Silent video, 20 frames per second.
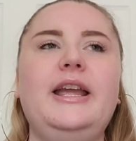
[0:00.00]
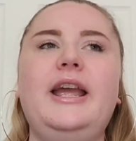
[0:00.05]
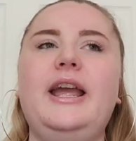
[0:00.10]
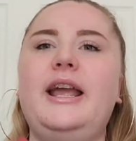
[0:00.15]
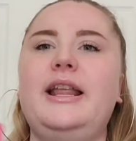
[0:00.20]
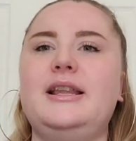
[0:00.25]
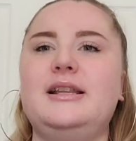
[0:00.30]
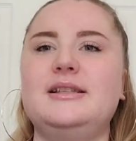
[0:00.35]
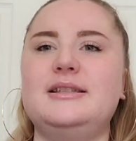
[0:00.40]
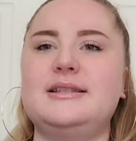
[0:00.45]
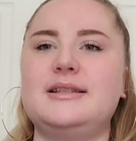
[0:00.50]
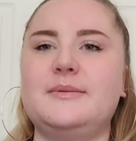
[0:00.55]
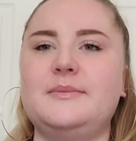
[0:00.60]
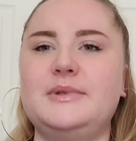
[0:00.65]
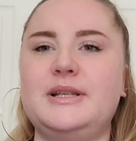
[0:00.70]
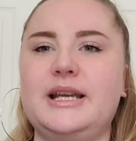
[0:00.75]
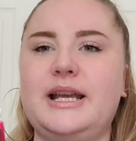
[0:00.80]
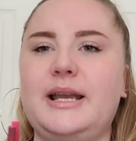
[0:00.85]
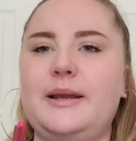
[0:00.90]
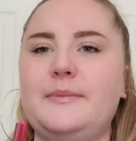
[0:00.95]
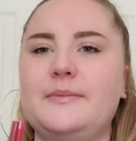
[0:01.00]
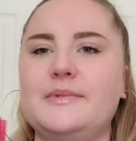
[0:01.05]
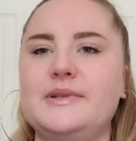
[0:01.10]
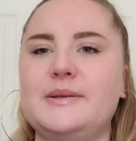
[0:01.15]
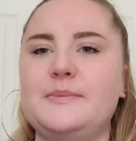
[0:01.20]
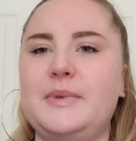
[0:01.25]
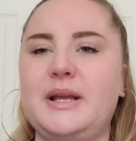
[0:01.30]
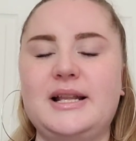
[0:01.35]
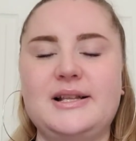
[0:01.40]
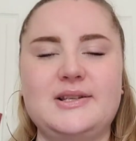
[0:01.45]
And then sometimes
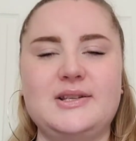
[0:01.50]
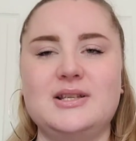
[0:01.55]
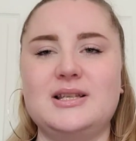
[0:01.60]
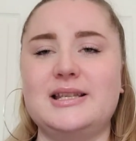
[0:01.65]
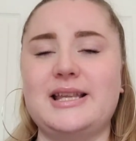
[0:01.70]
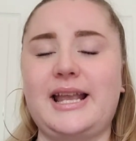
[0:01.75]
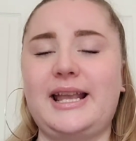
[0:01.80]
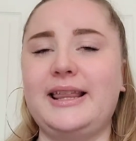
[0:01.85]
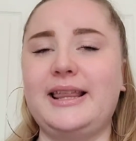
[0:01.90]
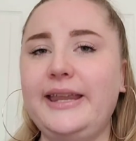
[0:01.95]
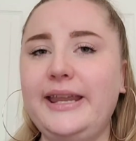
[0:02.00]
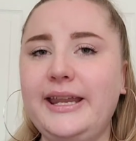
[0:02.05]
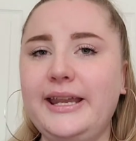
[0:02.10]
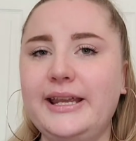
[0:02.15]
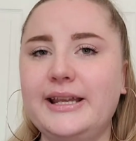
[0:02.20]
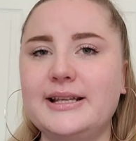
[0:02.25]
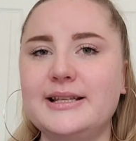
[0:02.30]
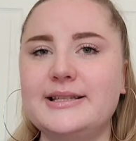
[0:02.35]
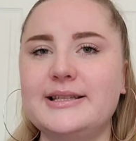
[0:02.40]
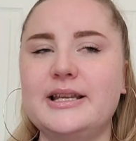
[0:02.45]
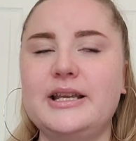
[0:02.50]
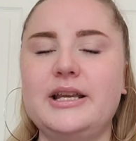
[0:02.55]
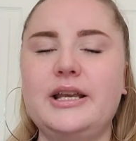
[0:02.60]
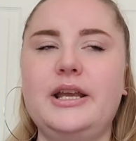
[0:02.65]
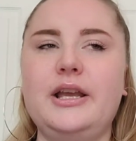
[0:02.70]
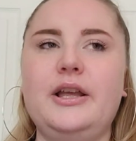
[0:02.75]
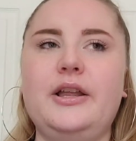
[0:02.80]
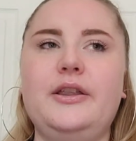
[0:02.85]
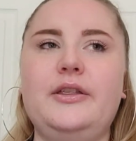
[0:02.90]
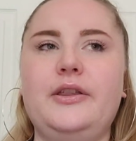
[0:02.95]
pencils like these
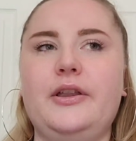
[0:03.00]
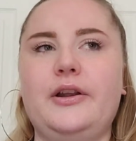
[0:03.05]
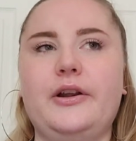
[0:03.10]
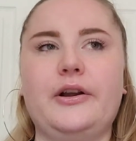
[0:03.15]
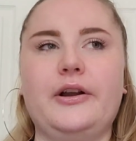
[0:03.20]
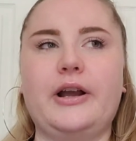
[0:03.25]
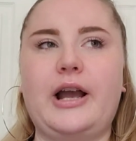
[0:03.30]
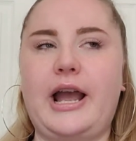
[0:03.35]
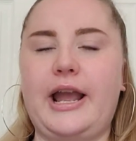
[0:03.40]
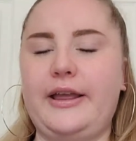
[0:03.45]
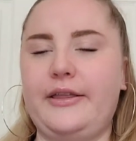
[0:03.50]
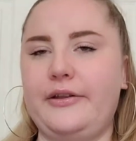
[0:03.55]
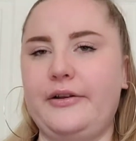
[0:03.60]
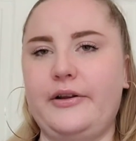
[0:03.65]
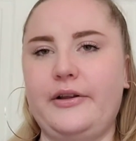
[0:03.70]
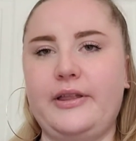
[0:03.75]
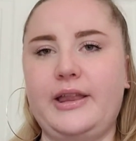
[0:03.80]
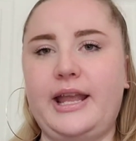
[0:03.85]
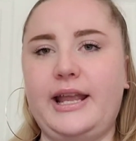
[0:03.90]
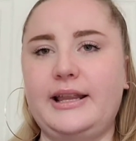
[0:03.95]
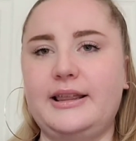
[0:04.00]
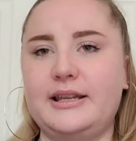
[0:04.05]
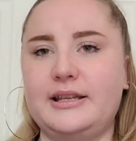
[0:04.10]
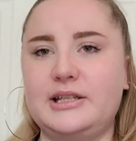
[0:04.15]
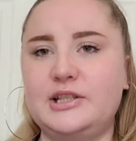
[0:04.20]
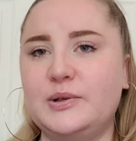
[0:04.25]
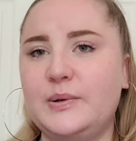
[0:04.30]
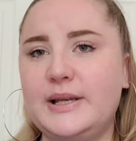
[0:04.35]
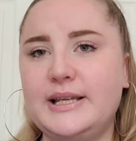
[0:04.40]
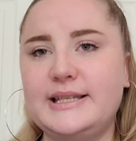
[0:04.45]
that are either like the
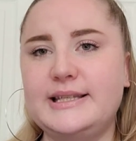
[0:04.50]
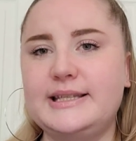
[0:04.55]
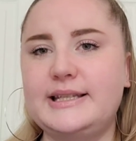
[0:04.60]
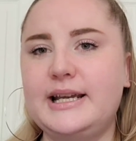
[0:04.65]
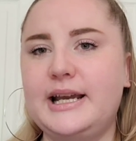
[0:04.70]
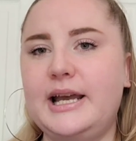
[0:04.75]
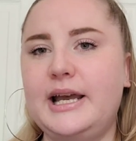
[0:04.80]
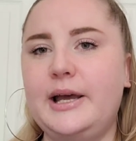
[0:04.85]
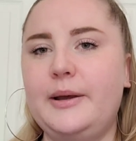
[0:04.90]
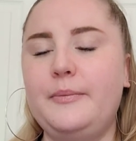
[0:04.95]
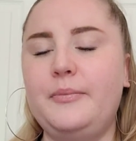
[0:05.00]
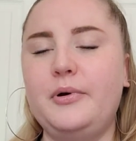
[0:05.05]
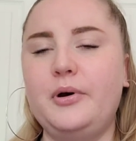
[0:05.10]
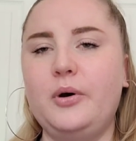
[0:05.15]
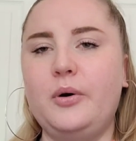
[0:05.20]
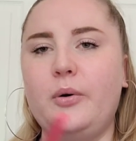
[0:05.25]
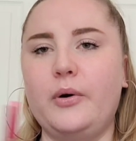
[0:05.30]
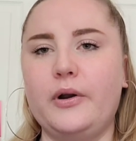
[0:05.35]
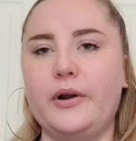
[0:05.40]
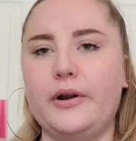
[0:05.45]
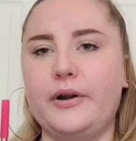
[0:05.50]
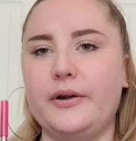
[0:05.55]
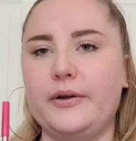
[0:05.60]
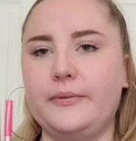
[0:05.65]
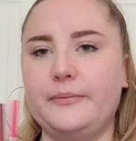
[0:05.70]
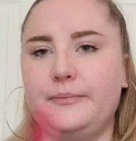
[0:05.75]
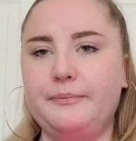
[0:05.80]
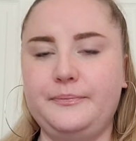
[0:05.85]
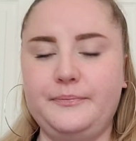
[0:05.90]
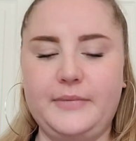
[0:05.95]
twist up
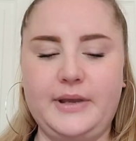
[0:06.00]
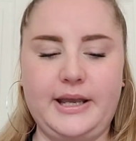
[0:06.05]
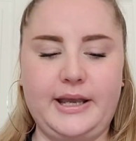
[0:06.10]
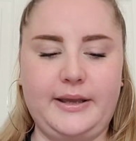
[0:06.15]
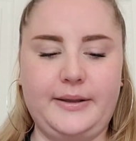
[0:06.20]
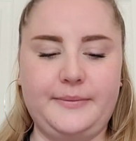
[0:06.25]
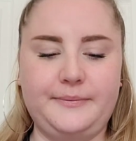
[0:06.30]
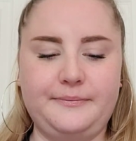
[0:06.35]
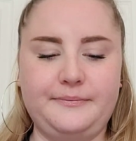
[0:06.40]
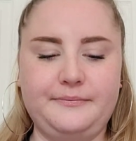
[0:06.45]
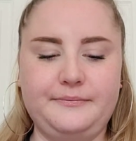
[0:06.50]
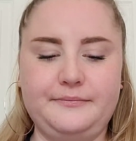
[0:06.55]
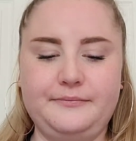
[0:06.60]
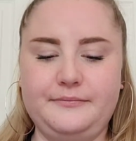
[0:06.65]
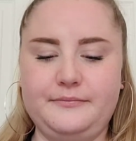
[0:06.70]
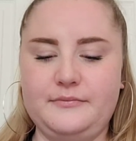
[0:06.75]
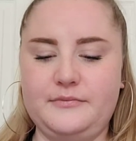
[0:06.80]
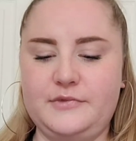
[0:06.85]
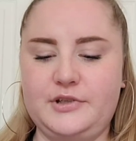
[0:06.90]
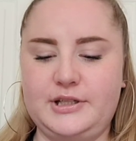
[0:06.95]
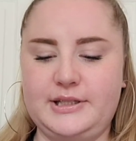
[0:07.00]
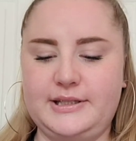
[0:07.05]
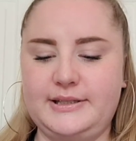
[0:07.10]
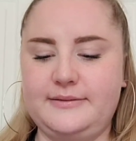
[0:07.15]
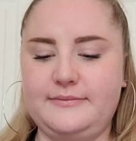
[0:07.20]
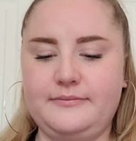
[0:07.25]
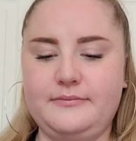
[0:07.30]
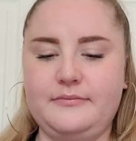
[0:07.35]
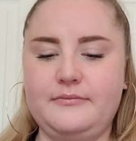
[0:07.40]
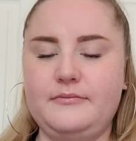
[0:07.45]
or just
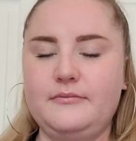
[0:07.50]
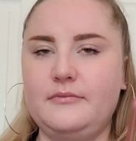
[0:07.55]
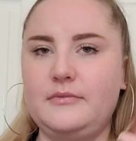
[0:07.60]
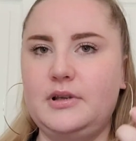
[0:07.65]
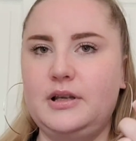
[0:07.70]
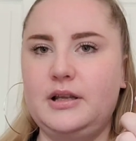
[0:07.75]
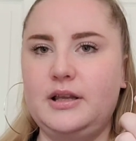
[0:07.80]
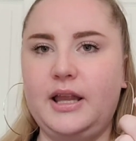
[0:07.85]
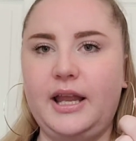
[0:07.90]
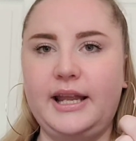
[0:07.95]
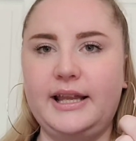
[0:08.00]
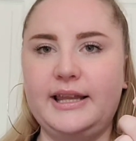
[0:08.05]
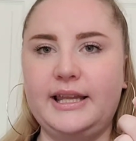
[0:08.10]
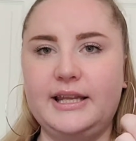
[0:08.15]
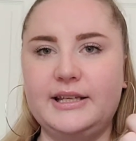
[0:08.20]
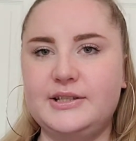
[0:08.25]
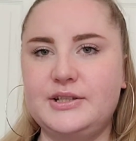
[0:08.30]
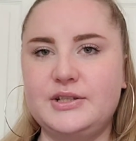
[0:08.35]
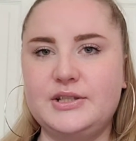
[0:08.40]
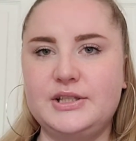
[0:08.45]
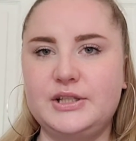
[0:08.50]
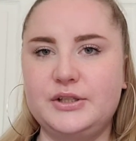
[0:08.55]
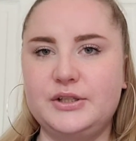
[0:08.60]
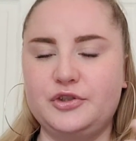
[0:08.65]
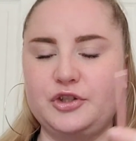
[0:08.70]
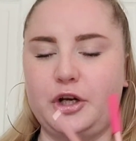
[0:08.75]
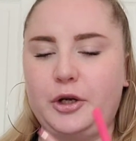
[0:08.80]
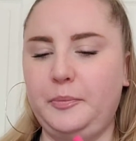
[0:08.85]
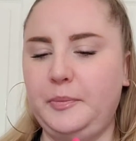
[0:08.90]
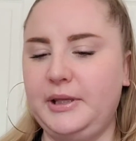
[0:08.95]
like these, you still
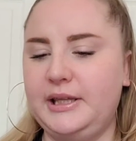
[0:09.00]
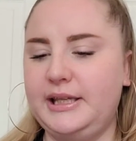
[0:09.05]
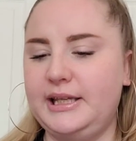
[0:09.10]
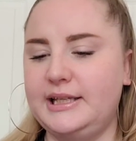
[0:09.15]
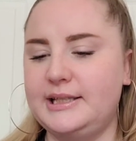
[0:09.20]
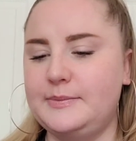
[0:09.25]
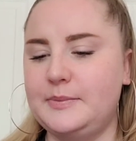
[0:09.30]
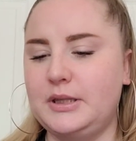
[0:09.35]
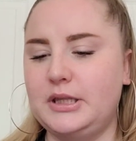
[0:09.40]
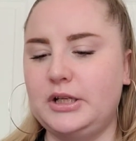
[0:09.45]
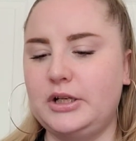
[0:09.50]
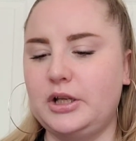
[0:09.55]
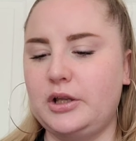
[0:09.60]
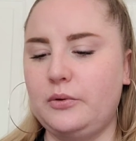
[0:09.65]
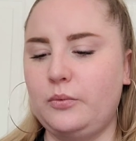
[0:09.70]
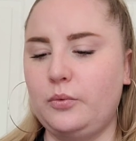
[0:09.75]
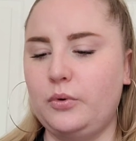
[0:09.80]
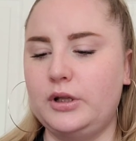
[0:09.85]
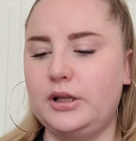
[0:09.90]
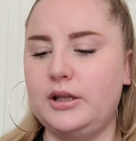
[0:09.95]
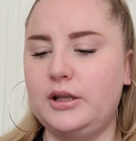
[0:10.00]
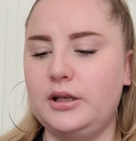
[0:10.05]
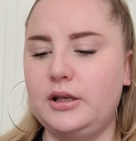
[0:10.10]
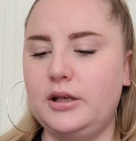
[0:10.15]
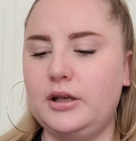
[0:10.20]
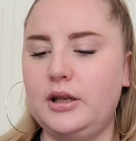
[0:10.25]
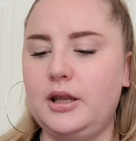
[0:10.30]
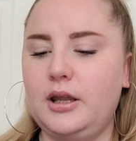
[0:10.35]
sharpen these, but they're not wooden.